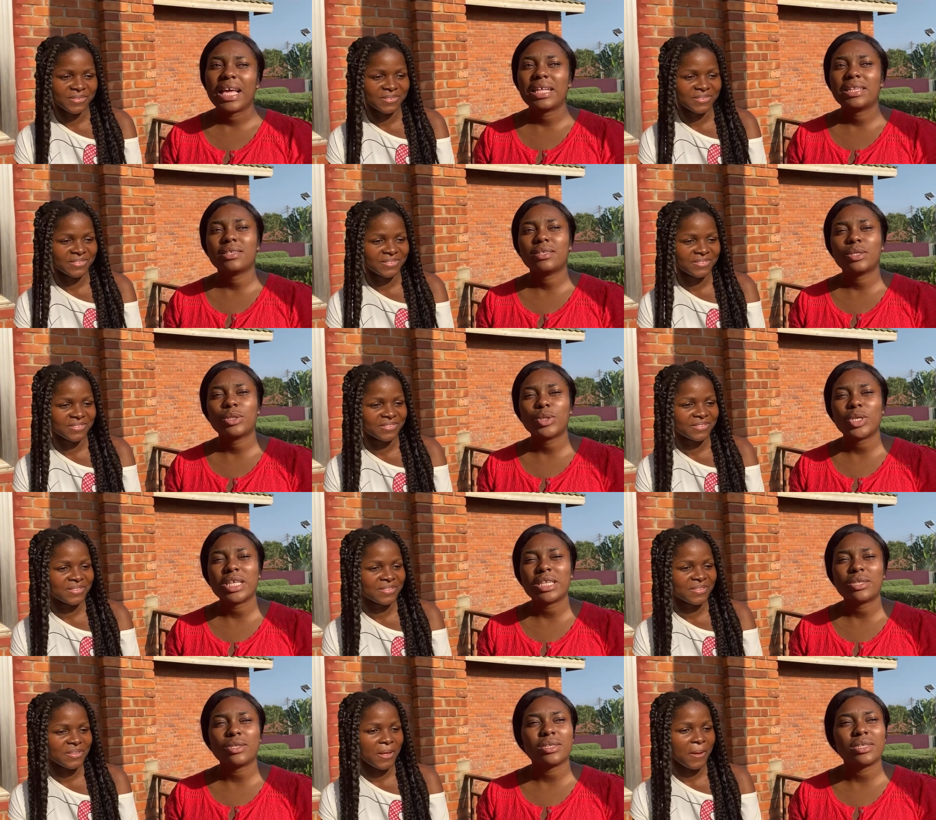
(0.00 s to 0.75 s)
Speaker 1: it's
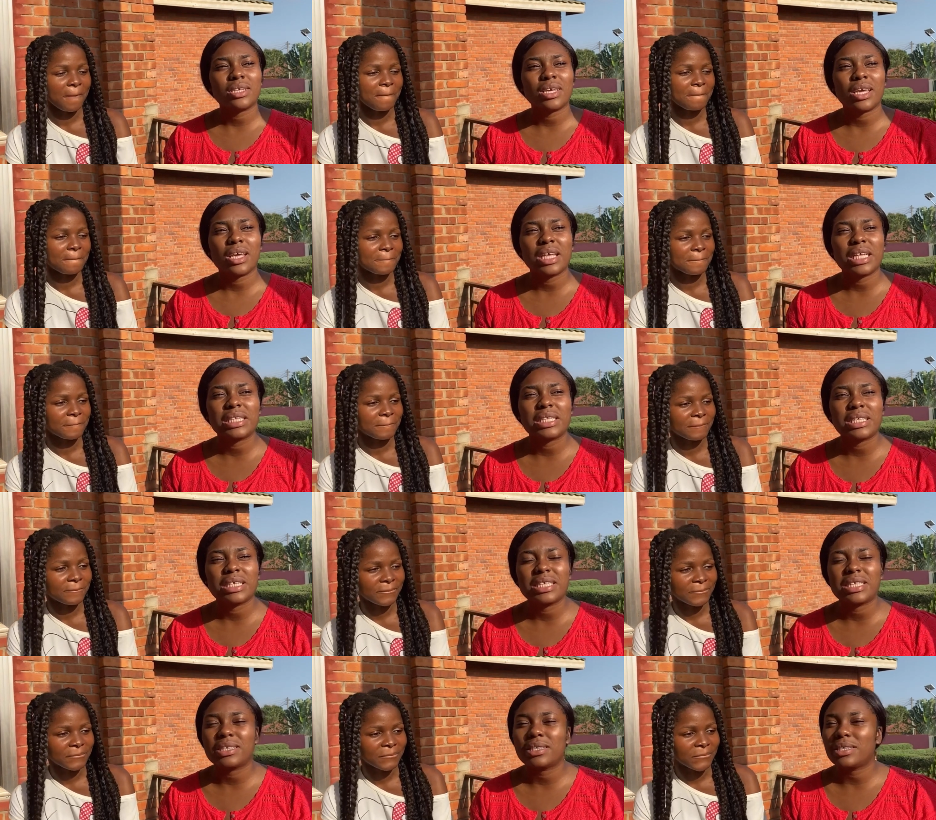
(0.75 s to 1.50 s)
it's see
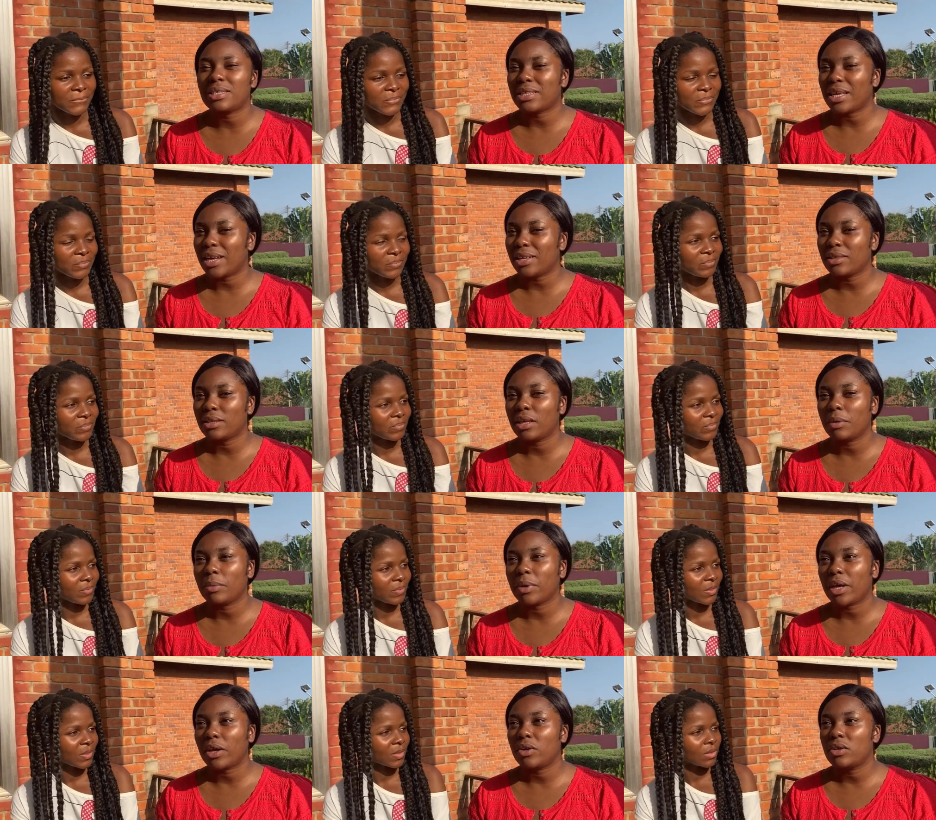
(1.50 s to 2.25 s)
it's it's
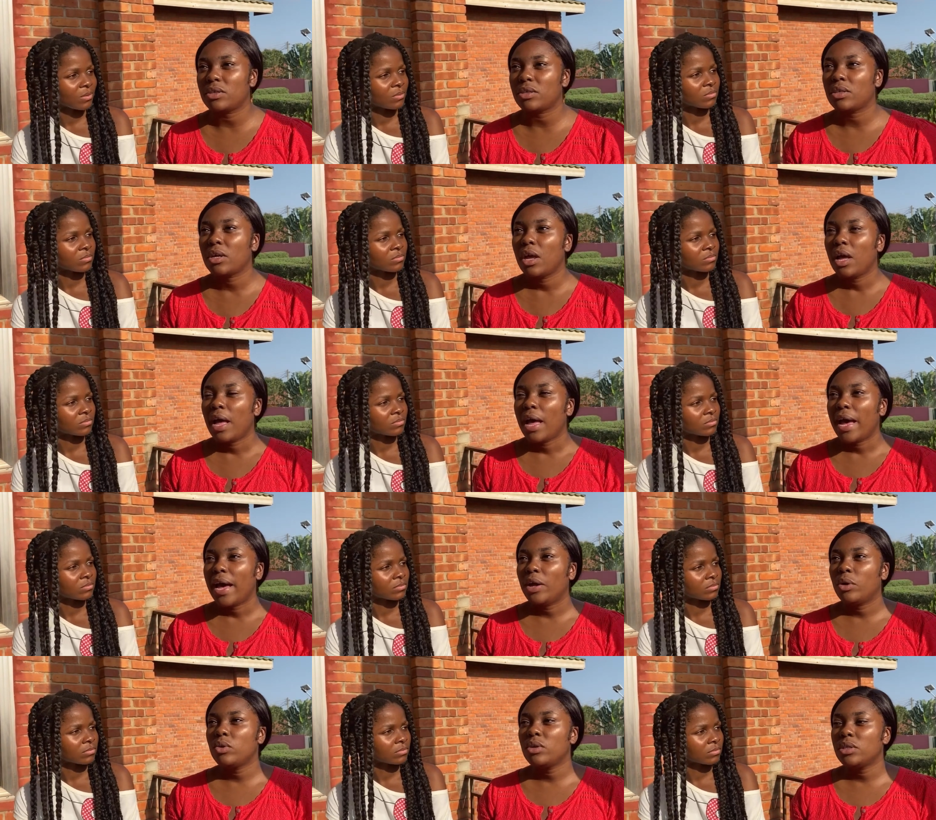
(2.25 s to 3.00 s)
disheartening because
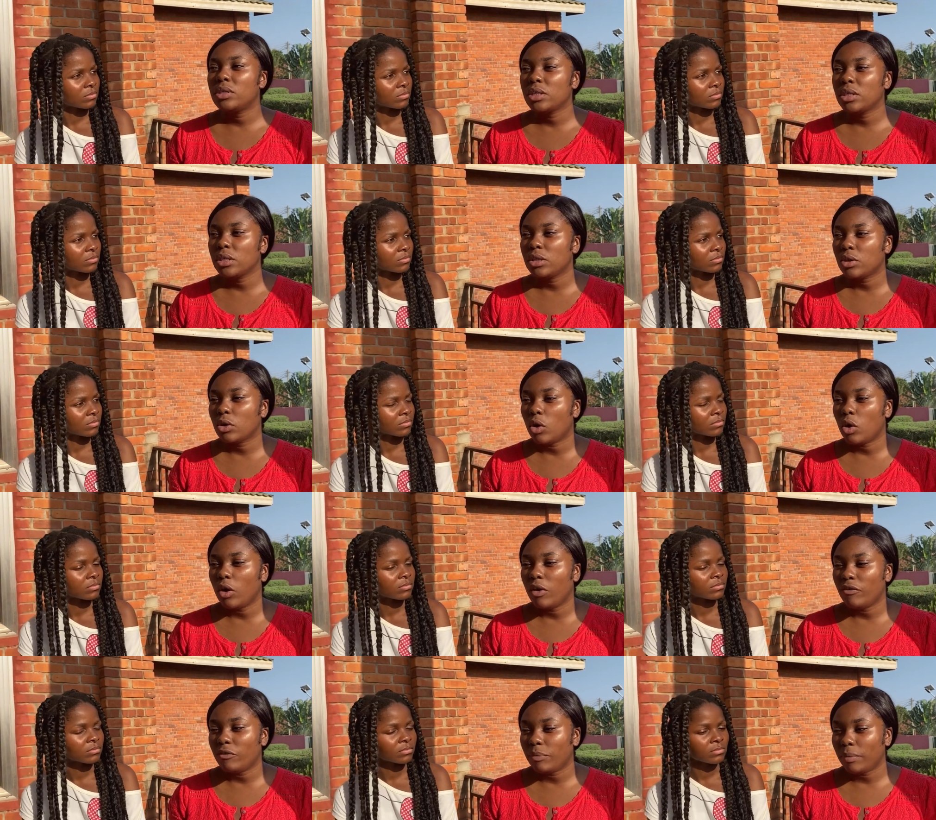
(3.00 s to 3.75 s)
I don't think the
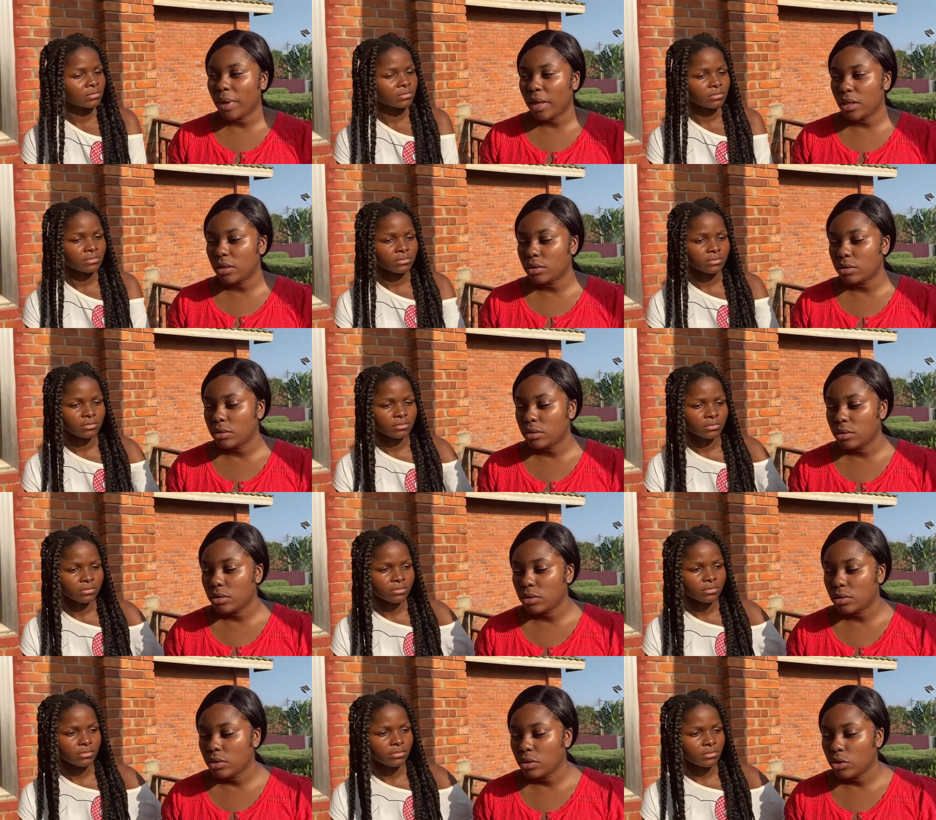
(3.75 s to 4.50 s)

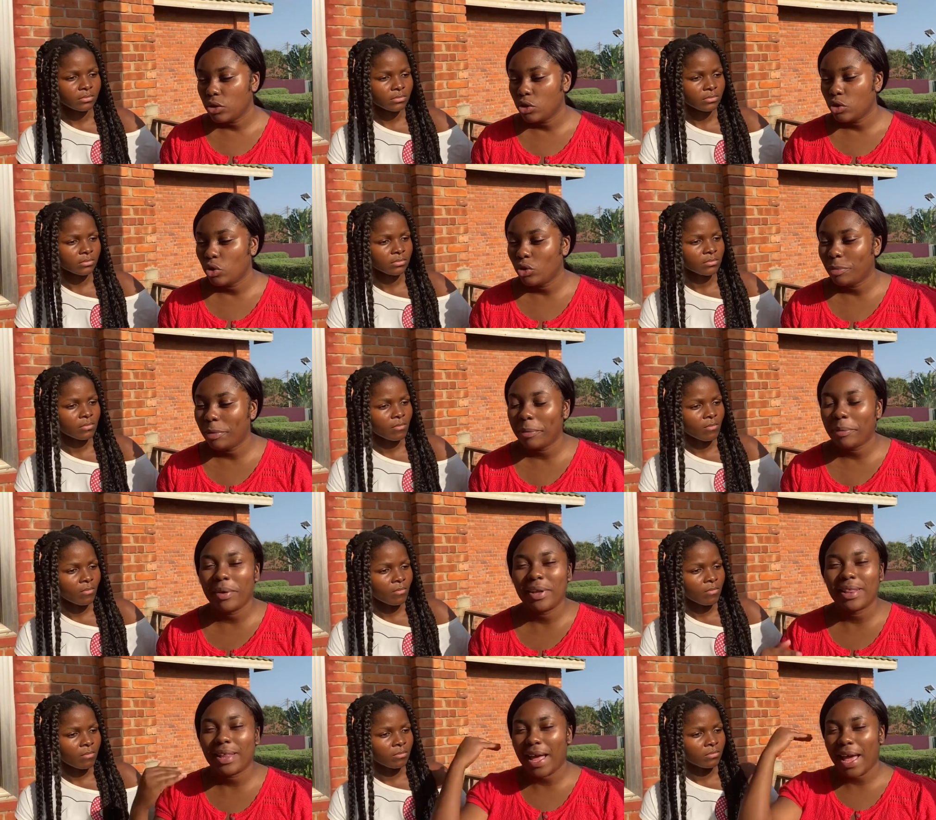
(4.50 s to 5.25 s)
government, you know, the
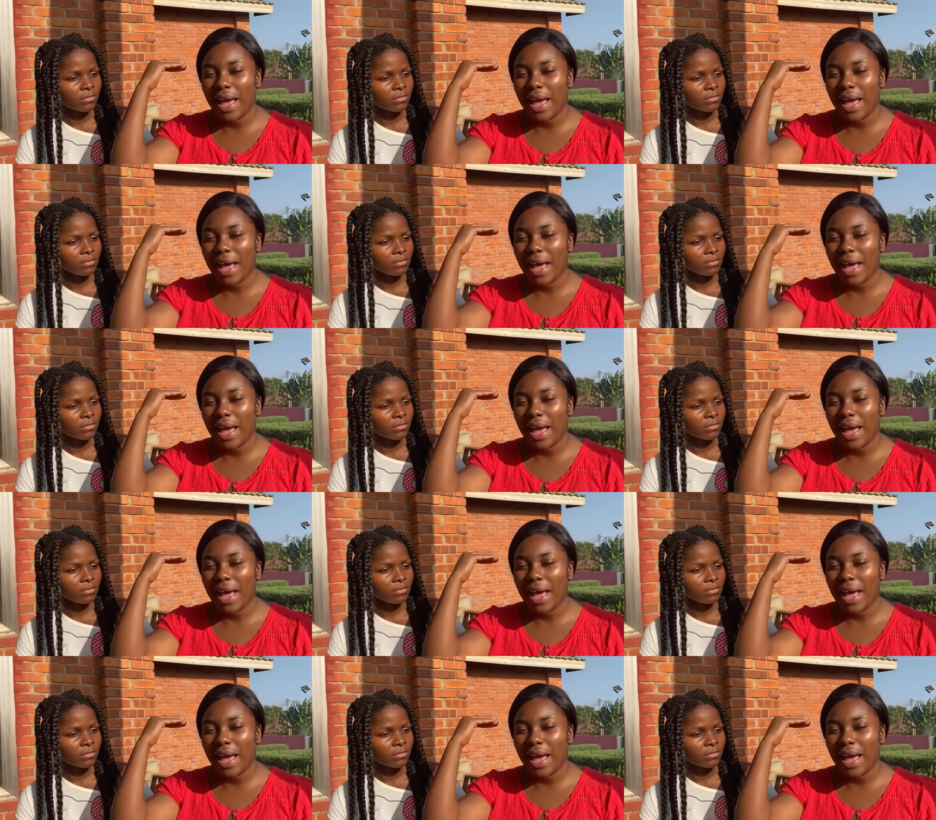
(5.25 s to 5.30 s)
people in the